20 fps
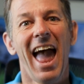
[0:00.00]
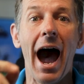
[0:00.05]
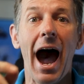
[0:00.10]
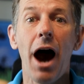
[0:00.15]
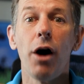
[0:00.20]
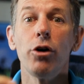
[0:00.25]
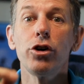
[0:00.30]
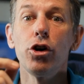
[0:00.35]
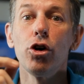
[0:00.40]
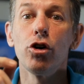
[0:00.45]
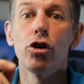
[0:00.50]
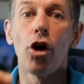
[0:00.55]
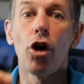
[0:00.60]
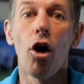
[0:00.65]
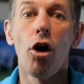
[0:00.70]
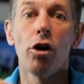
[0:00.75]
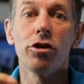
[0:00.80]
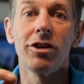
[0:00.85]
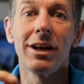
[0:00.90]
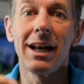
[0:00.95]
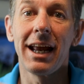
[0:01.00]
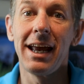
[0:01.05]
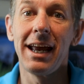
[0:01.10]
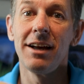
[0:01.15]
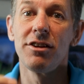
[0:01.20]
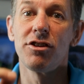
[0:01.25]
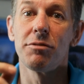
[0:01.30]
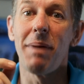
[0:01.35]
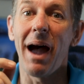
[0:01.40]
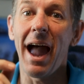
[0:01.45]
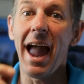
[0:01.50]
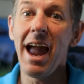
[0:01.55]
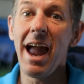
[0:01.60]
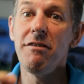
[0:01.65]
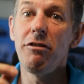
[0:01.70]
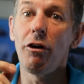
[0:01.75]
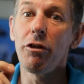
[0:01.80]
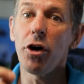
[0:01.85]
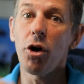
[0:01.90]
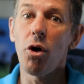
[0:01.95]
How your dogs and kids
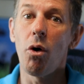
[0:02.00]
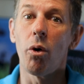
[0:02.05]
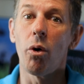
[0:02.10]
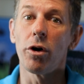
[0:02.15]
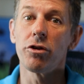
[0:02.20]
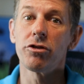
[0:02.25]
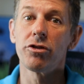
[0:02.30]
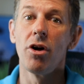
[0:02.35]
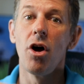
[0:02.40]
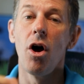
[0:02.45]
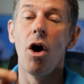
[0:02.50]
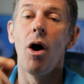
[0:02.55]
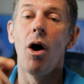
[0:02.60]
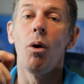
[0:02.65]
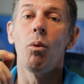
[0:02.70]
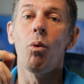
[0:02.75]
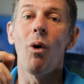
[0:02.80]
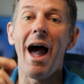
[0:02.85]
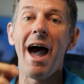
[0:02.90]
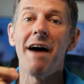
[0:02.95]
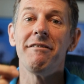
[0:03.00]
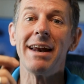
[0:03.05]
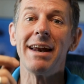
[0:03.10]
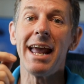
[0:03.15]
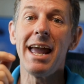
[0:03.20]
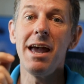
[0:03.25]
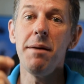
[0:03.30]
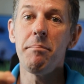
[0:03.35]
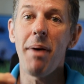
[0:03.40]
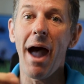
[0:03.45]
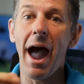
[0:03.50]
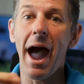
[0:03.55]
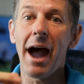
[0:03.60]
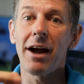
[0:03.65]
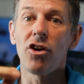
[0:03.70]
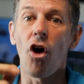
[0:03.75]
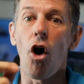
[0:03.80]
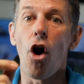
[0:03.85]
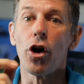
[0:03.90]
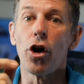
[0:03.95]
behave on the course will have an
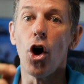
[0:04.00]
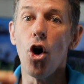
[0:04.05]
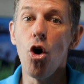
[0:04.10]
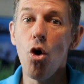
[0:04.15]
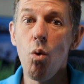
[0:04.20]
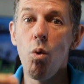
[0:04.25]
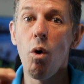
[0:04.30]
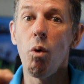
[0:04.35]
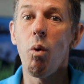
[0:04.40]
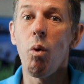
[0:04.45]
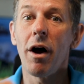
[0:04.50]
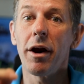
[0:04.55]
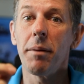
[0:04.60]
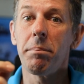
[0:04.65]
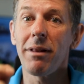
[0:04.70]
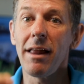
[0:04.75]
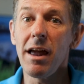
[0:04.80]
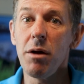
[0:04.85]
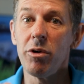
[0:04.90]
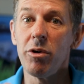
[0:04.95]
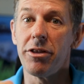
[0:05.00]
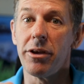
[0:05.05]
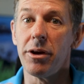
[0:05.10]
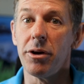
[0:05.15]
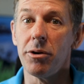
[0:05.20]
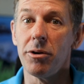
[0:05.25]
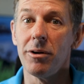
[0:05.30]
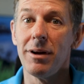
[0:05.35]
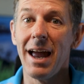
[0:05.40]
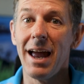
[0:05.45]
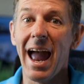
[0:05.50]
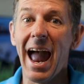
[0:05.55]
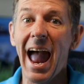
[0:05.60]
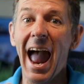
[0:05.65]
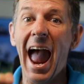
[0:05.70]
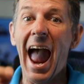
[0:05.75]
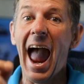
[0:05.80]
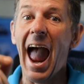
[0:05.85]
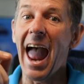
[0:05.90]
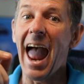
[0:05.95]
impact on who will want to play with you,
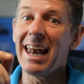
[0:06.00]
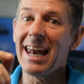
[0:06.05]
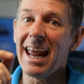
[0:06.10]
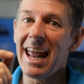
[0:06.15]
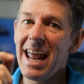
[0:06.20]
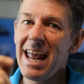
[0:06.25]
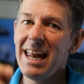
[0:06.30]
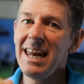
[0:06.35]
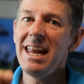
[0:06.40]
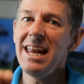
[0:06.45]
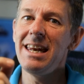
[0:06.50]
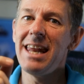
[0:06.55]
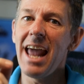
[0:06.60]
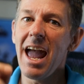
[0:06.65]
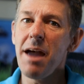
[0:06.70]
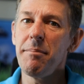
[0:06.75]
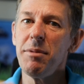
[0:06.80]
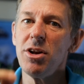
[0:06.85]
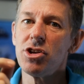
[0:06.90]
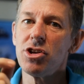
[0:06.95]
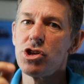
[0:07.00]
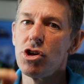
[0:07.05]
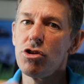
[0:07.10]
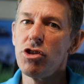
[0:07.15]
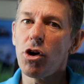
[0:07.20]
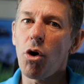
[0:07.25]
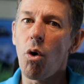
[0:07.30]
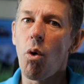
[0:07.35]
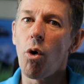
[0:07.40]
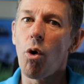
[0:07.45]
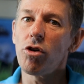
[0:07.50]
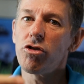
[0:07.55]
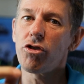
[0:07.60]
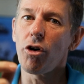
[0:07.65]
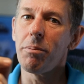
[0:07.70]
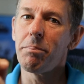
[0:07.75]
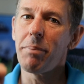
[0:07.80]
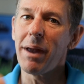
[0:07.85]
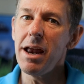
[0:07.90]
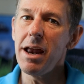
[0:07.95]
and any damage to the course
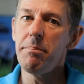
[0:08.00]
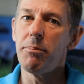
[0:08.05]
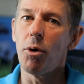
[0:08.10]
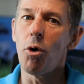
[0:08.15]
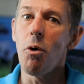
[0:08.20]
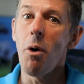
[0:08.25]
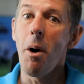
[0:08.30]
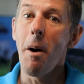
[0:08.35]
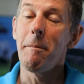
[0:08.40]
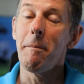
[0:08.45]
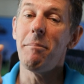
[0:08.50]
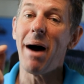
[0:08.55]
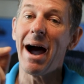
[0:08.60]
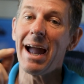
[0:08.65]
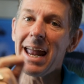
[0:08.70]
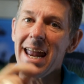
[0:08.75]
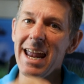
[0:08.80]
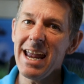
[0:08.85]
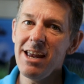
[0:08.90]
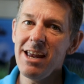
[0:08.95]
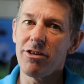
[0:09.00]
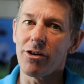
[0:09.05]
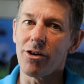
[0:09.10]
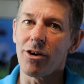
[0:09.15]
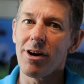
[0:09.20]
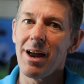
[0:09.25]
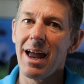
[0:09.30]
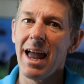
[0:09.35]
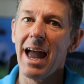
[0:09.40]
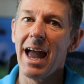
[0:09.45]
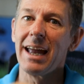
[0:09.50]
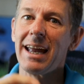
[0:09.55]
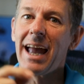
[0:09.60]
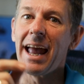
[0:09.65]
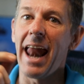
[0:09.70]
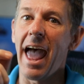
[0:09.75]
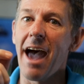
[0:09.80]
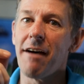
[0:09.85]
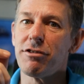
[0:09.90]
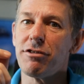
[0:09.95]
or people by either
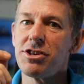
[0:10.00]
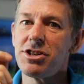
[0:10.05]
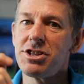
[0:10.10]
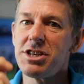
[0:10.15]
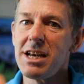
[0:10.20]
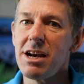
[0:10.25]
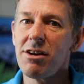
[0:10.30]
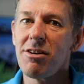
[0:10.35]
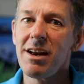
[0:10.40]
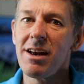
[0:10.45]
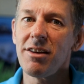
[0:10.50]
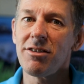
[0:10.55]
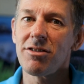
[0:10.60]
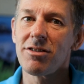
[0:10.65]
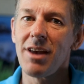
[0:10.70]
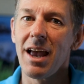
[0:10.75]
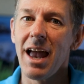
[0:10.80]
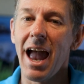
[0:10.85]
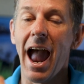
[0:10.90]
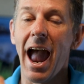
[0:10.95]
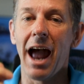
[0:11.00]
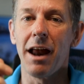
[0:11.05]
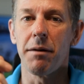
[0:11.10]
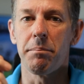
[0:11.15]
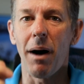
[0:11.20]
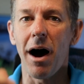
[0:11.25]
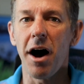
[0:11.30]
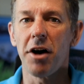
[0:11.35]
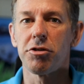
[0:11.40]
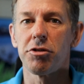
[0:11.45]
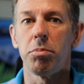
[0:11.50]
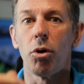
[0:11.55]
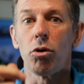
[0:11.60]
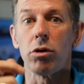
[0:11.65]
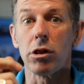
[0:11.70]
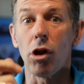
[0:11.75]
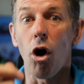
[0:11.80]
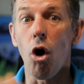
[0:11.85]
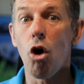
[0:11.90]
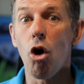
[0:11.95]
can have serious and possible
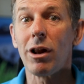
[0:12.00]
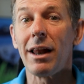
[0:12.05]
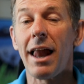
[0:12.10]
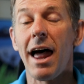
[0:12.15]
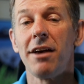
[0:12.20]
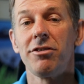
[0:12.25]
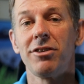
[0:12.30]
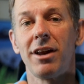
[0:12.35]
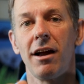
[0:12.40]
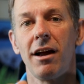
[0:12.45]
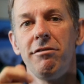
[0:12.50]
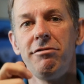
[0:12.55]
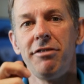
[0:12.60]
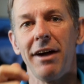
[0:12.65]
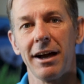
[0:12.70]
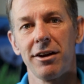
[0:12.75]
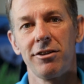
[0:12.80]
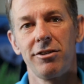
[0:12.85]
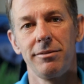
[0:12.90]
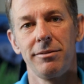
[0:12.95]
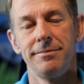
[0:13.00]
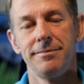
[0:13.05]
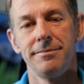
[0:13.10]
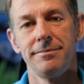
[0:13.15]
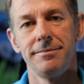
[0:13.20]
long-lasting effects.